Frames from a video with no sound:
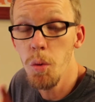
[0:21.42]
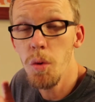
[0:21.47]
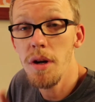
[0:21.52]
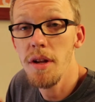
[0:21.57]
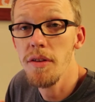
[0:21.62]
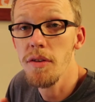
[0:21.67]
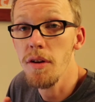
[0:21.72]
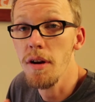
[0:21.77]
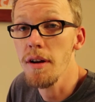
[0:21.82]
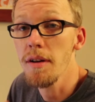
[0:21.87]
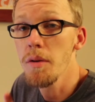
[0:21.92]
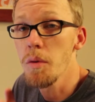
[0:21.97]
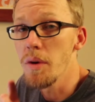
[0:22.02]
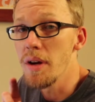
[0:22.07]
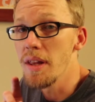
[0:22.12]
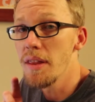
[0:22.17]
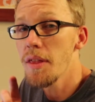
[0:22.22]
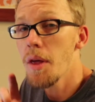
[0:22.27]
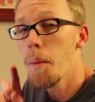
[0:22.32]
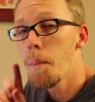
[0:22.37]
want to start
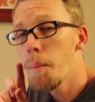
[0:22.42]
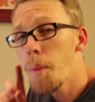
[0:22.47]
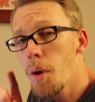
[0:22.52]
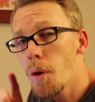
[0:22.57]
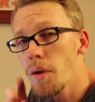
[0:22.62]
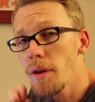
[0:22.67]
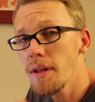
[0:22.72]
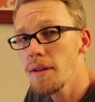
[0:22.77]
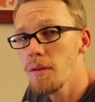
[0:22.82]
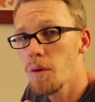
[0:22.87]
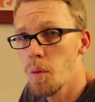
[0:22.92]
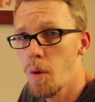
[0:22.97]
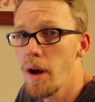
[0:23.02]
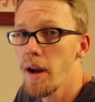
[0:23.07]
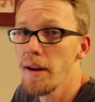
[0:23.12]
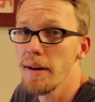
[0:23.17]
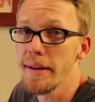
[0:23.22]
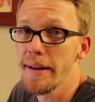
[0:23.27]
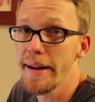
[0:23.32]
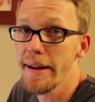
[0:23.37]
with pulling the
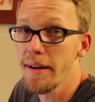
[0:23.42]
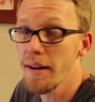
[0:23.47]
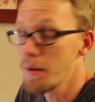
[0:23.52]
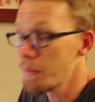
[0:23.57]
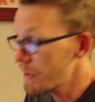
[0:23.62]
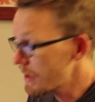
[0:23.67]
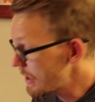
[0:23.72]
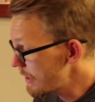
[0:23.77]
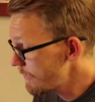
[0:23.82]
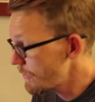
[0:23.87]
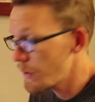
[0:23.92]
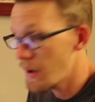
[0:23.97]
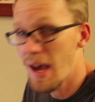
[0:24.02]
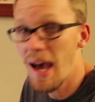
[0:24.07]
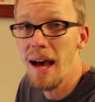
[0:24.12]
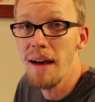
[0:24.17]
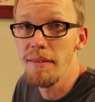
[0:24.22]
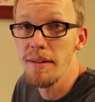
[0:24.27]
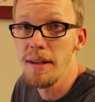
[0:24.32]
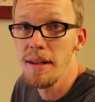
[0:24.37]
wiring diagrams if you
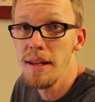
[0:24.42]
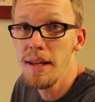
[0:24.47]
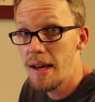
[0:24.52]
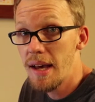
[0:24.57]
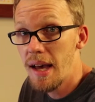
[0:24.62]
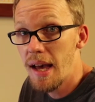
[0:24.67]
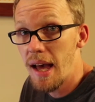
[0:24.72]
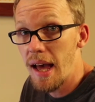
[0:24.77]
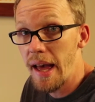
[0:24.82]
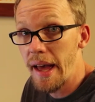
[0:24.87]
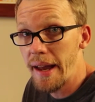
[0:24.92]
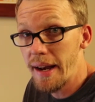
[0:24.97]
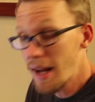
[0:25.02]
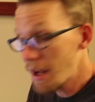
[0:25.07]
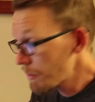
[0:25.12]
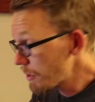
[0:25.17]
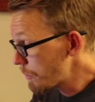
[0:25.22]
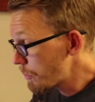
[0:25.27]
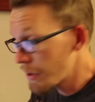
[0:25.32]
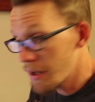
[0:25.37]
have it. And
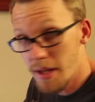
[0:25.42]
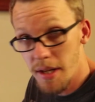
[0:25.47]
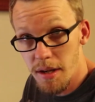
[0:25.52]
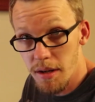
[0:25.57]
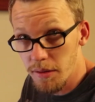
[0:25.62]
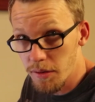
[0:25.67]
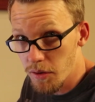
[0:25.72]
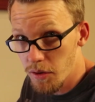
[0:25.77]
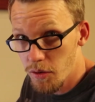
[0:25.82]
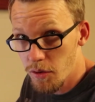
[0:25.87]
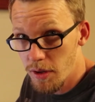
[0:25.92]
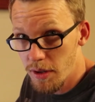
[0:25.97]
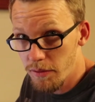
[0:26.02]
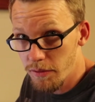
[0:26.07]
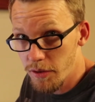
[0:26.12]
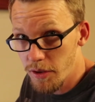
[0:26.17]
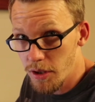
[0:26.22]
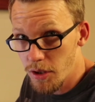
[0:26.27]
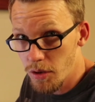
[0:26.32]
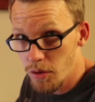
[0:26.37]
I'm going to put it here on the screen
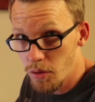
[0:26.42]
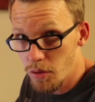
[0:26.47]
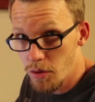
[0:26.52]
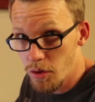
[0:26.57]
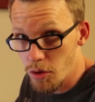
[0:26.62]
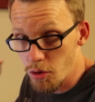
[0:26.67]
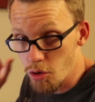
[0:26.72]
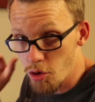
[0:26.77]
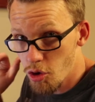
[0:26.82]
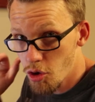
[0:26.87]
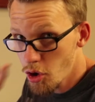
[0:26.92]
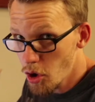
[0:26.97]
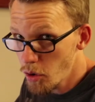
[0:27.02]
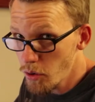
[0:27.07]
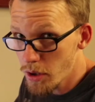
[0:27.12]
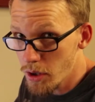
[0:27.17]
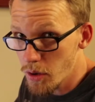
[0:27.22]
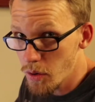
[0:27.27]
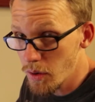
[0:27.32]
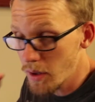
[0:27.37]
for you to show
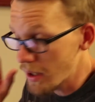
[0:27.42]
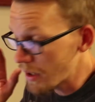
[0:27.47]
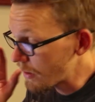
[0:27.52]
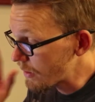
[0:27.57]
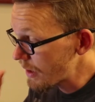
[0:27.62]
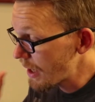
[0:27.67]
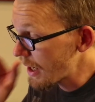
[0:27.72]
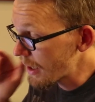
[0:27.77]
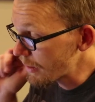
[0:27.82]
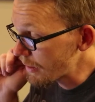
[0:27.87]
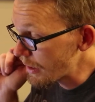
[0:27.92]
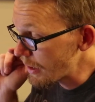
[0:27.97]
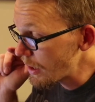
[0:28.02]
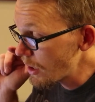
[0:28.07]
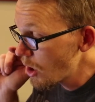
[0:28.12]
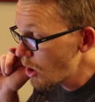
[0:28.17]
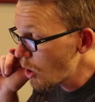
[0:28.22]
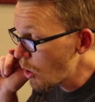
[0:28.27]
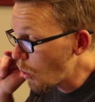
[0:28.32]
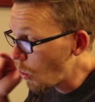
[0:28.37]
you exactly
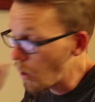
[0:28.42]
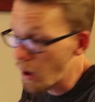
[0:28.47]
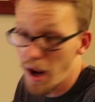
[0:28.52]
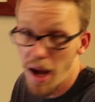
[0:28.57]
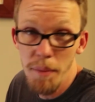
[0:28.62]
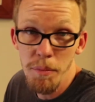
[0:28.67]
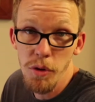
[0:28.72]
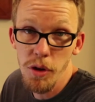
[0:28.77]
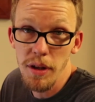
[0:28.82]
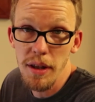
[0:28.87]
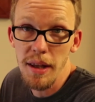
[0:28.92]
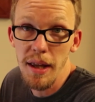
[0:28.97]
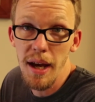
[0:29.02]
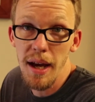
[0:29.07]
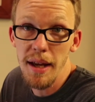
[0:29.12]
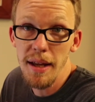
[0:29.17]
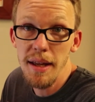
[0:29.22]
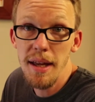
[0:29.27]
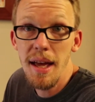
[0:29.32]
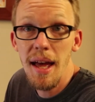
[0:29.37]
what I'm looking
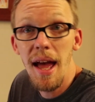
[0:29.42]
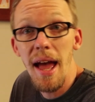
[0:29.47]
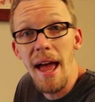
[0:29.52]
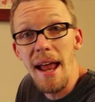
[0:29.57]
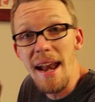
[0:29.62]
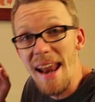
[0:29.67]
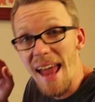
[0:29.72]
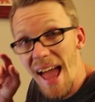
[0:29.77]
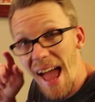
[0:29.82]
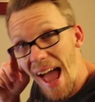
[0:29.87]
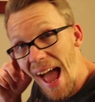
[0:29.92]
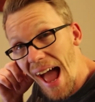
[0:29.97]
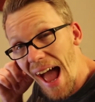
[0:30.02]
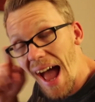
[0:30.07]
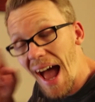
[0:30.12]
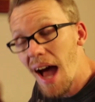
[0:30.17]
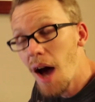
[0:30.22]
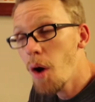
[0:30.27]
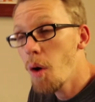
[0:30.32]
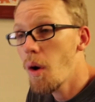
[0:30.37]
at and
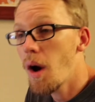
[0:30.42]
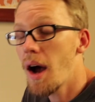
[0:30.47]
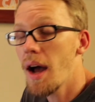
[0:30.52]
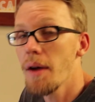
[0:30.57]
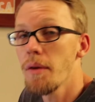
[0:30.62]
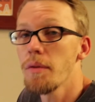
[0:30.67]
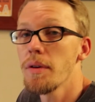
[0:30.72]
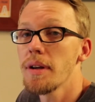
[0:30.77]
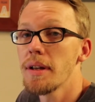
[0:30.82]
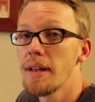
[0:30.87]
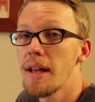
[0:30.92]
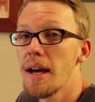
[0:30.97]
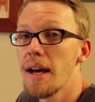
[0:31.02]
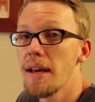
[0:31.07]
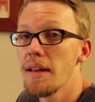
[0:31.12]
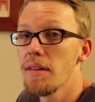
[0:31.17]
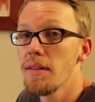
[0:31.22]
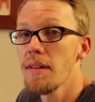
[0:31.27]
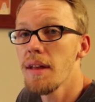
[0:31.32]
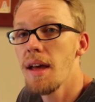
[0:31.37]
how I
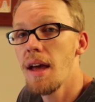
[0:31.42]
realized